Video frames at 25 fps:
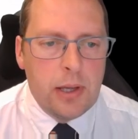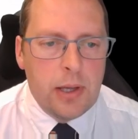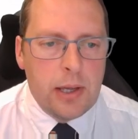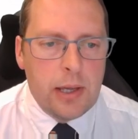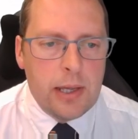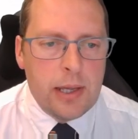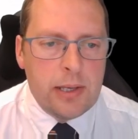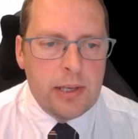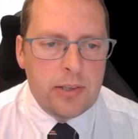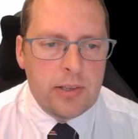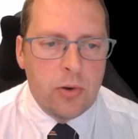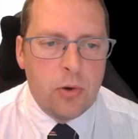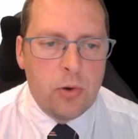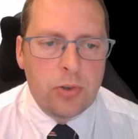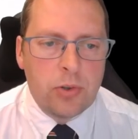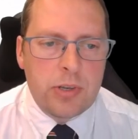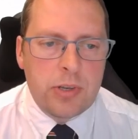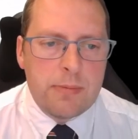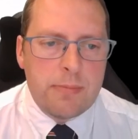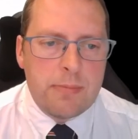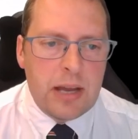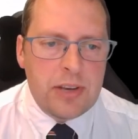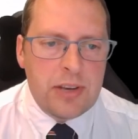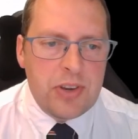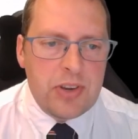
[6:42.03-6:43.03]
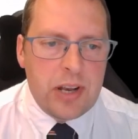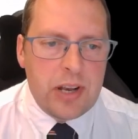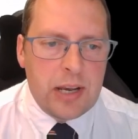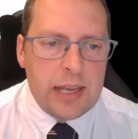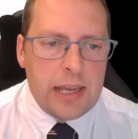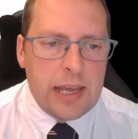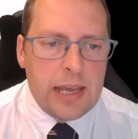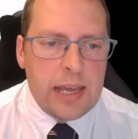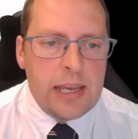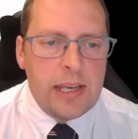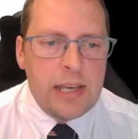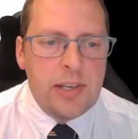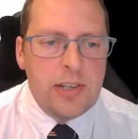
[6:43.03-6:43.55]
it
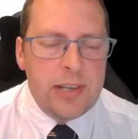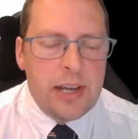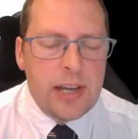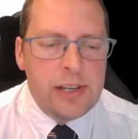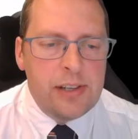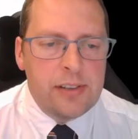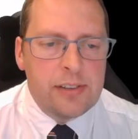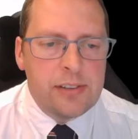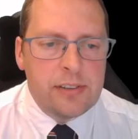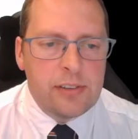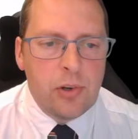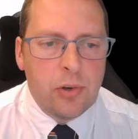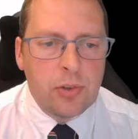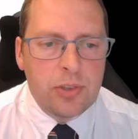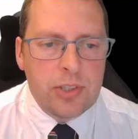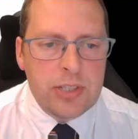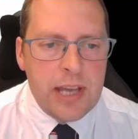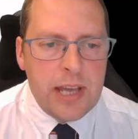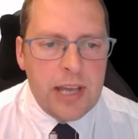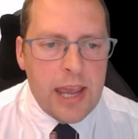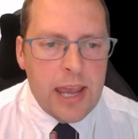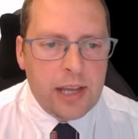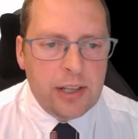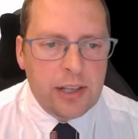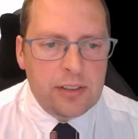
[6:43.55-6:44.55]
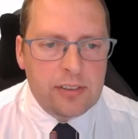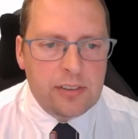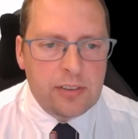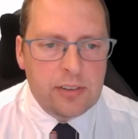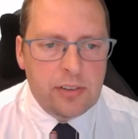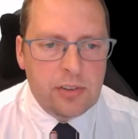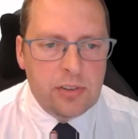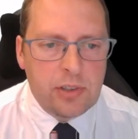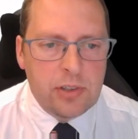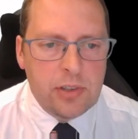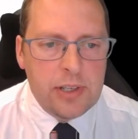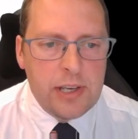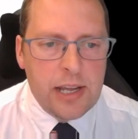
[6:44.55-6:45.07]
automatically indents your text
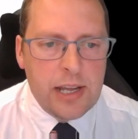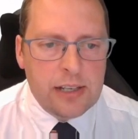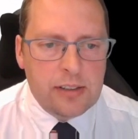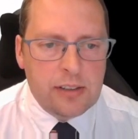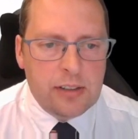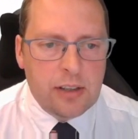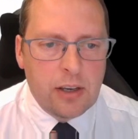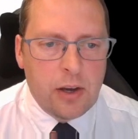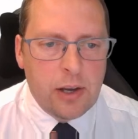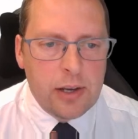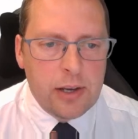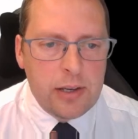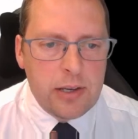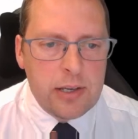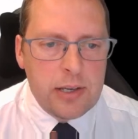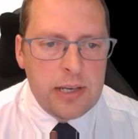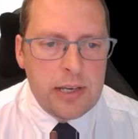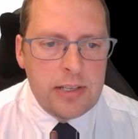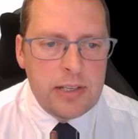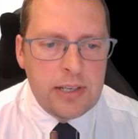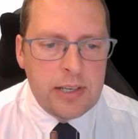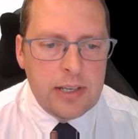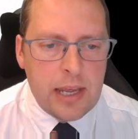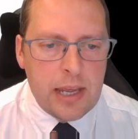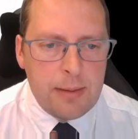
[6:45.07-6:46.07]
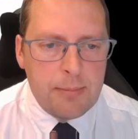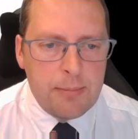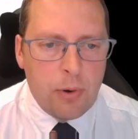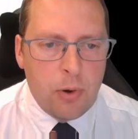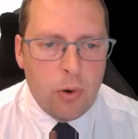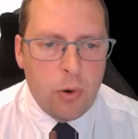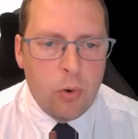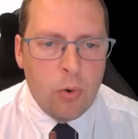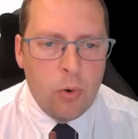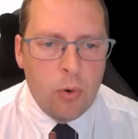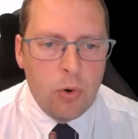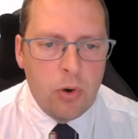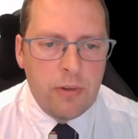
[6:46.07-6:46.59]
to the next line. You need to keep
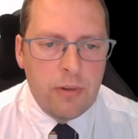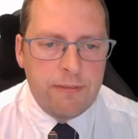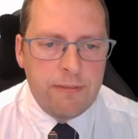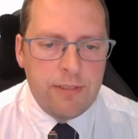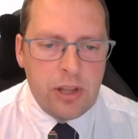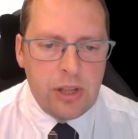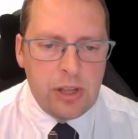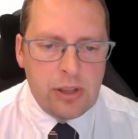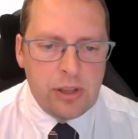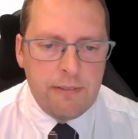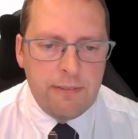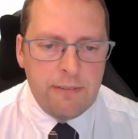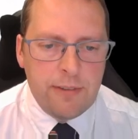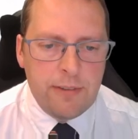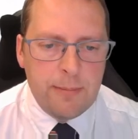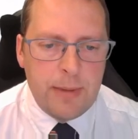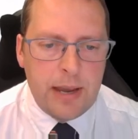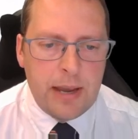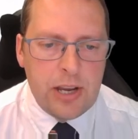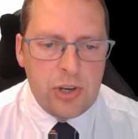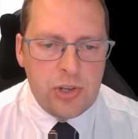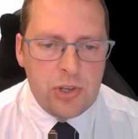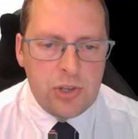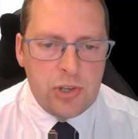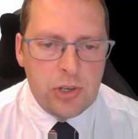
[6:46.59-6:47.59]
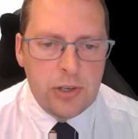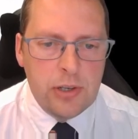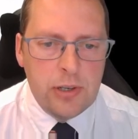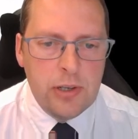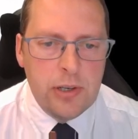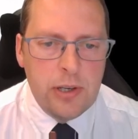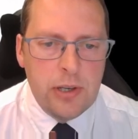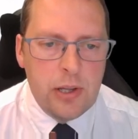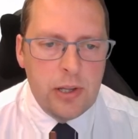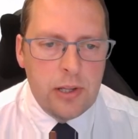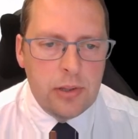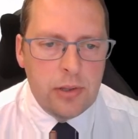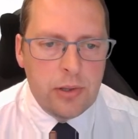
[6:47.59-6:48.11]
all of this information
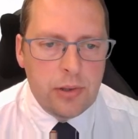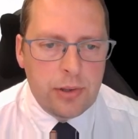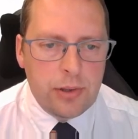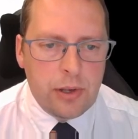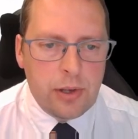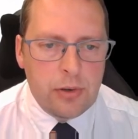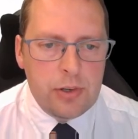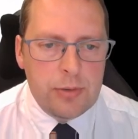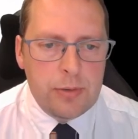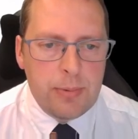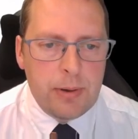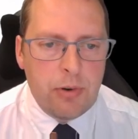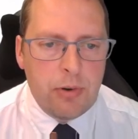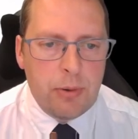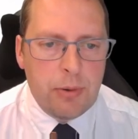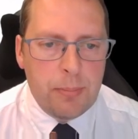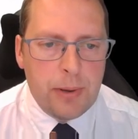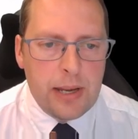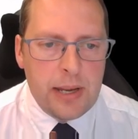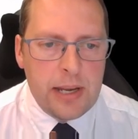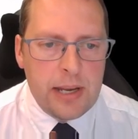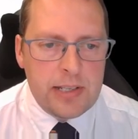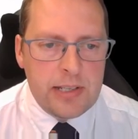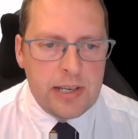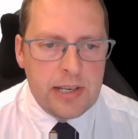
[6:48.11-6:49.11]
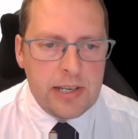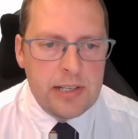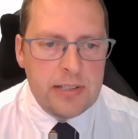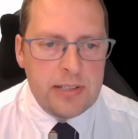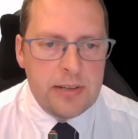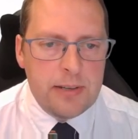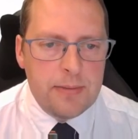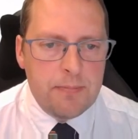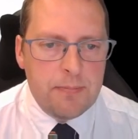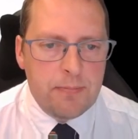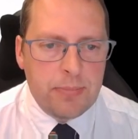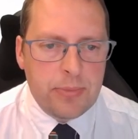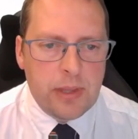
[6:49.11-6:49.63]
that's going to be repeated
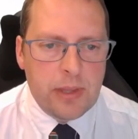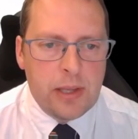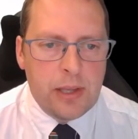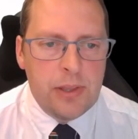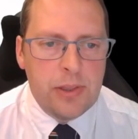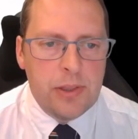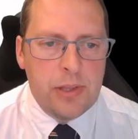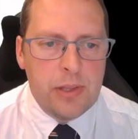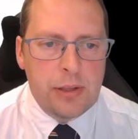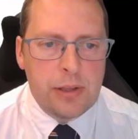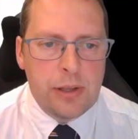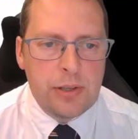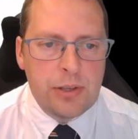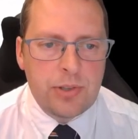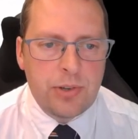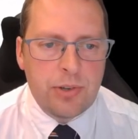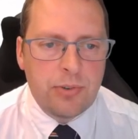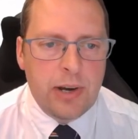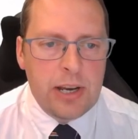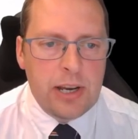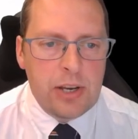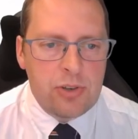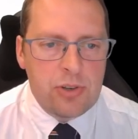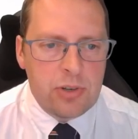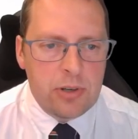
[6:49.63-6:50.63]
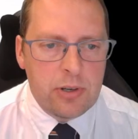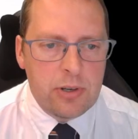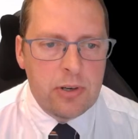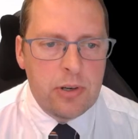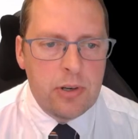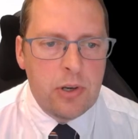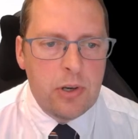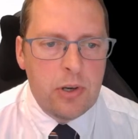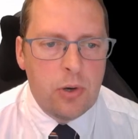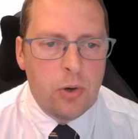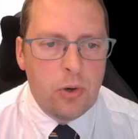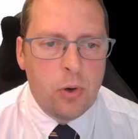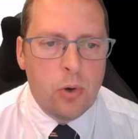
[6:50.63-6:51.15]
in this iteration
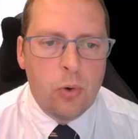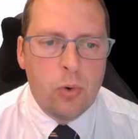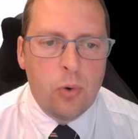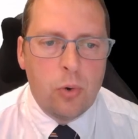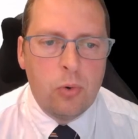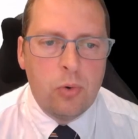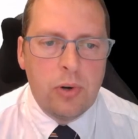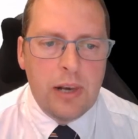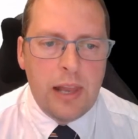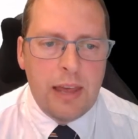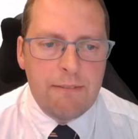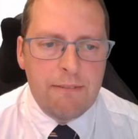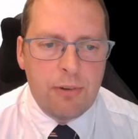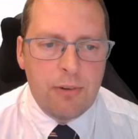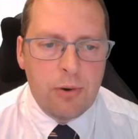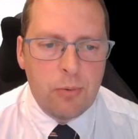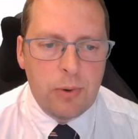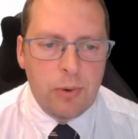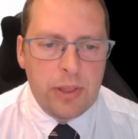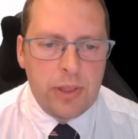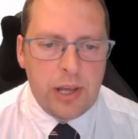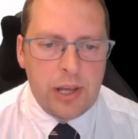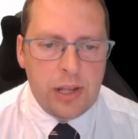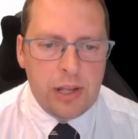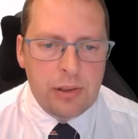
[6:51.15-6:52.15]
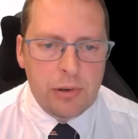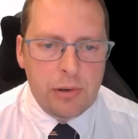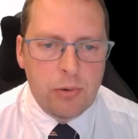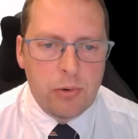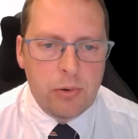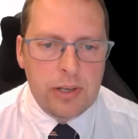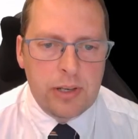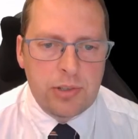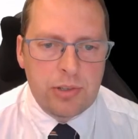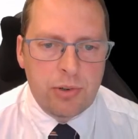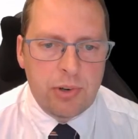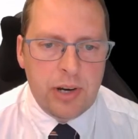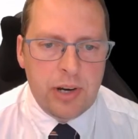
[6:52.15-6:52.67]
all level with this, all
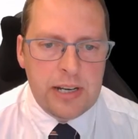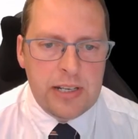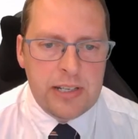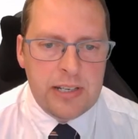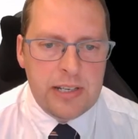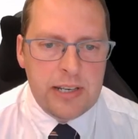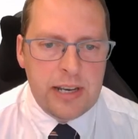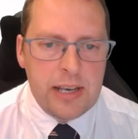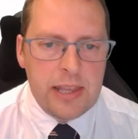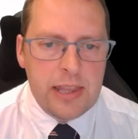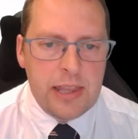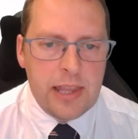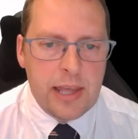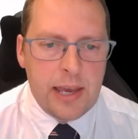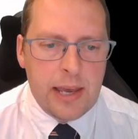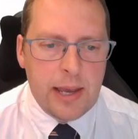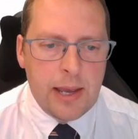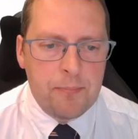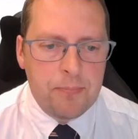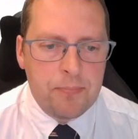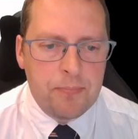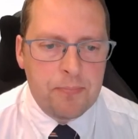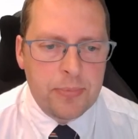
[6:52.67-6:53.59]
iterated in there.